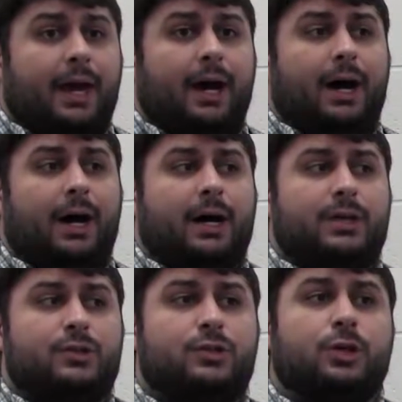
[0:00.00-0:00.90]

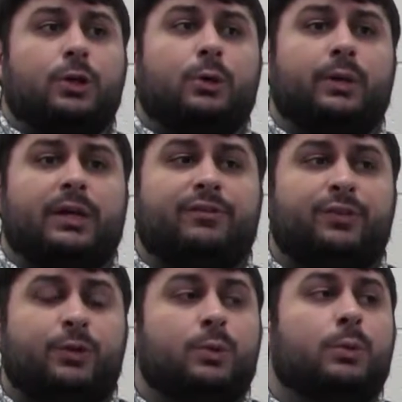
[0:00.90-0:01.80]
So if
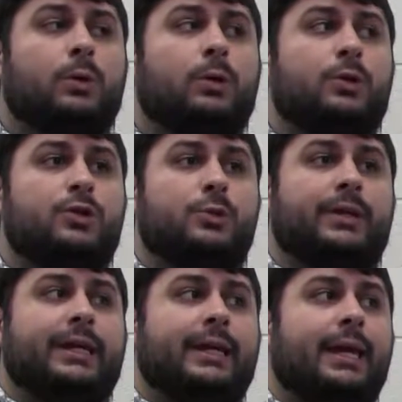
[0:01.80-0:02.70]
you were
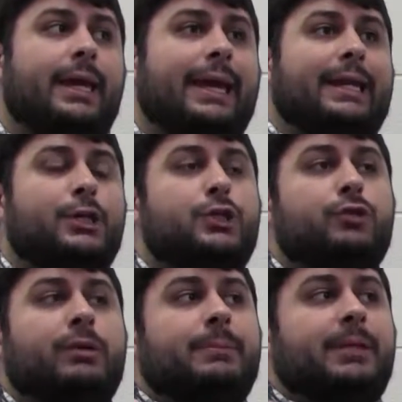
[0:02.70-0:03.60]
doing an
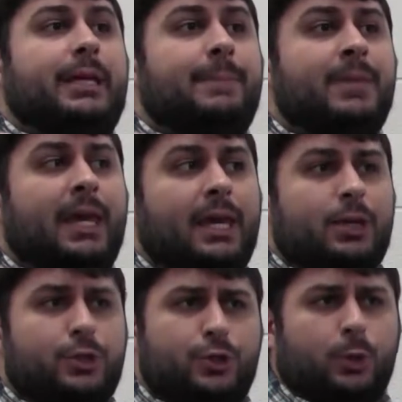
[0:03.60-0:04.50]
extremely
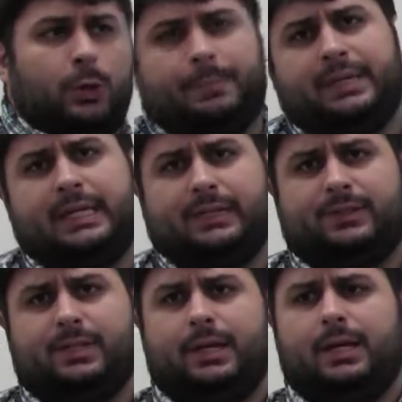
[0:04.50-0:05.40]
short
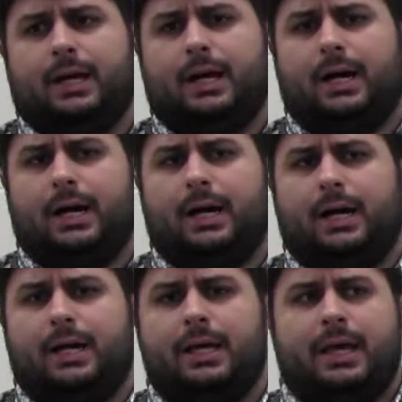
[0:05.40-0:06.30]
piece
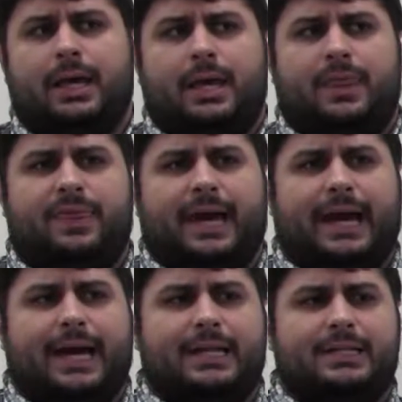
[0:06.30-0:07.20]

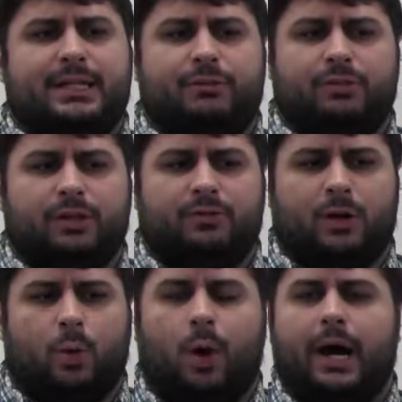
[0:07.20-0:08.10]
that didn't really
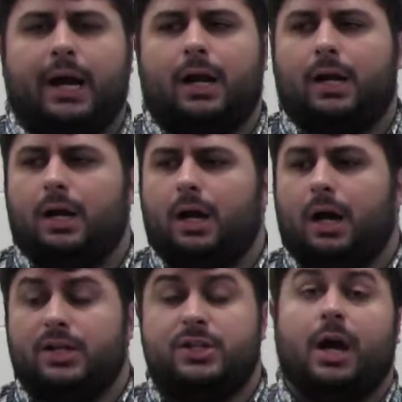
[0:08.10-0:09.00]
require
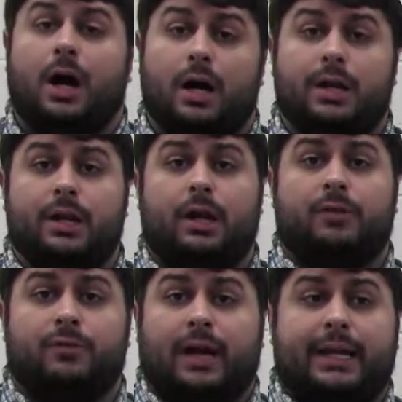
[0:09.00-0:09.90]
a ton
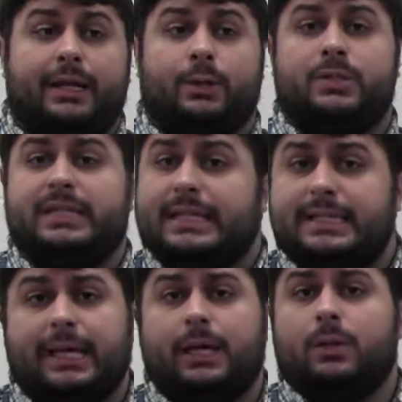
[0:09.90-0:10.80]
of writing or
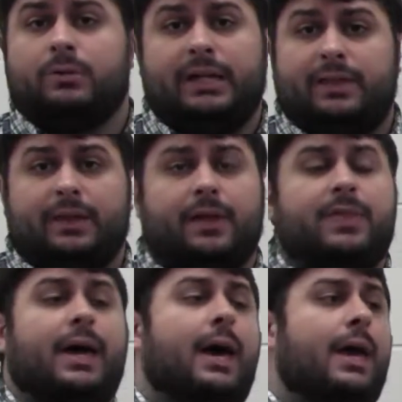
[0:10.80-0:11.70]
detail or anything
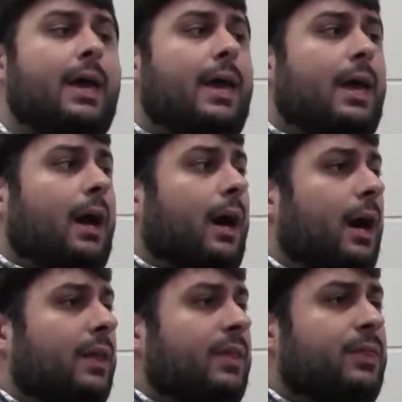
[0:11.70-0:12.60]
like that,
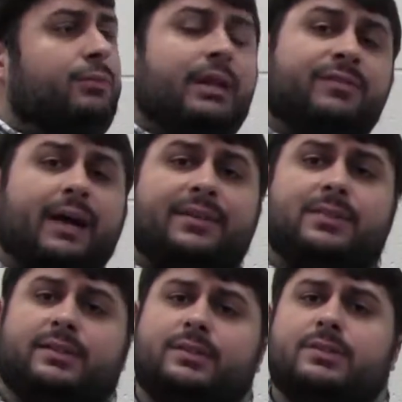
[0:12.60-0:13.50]
then 3 to 5
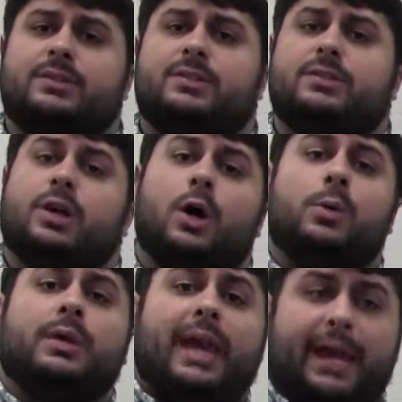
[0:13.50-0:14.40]
sentences is
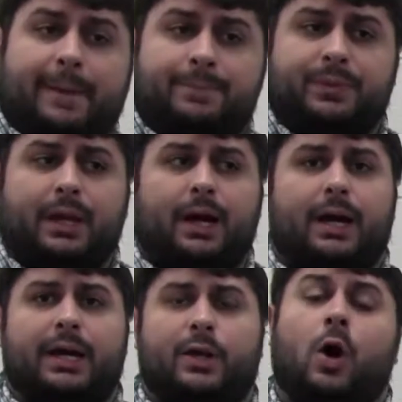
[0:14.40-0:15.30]
okay.
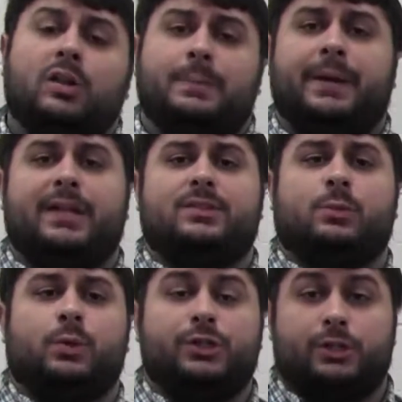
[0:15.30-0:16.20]
It all depends
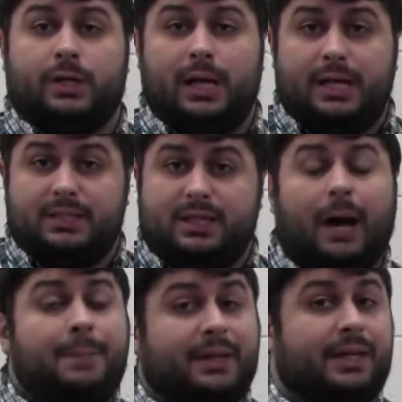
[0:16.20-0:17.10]
on what your
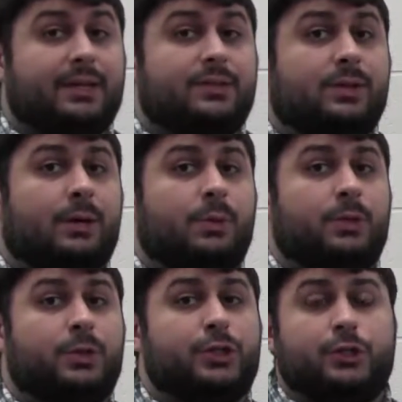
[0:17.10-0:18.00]
topic is,
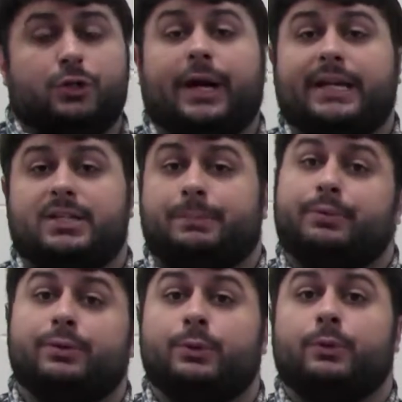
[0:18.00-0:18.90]
what you're trying to
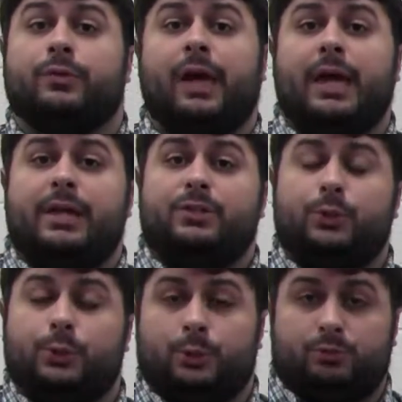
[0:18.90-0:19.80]
prove
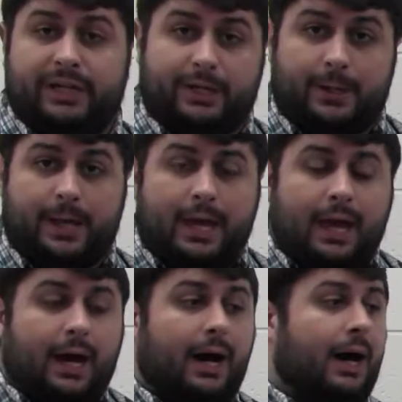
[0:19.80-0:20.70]
to your reader,
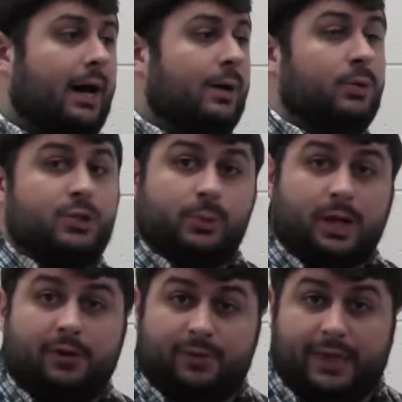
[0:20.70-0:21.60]
which we'll
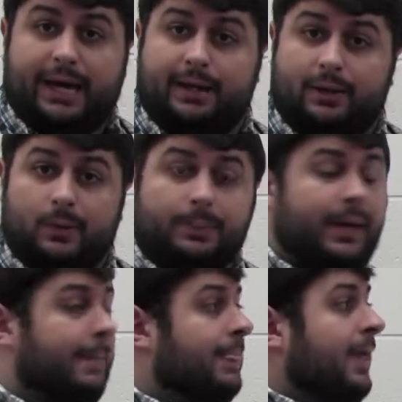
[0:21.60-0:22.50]
cover that in a little
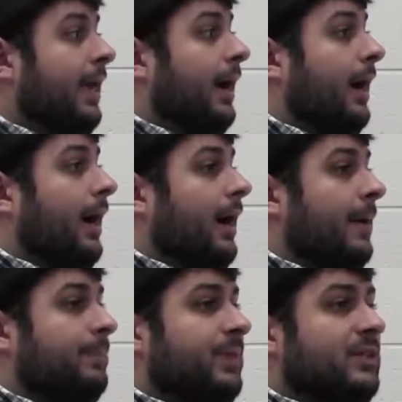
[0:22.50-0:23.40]
bit.
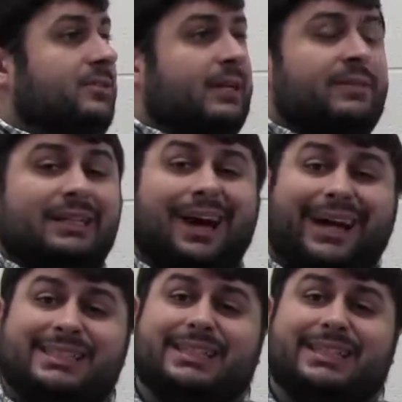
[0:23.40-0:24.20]
7 to 9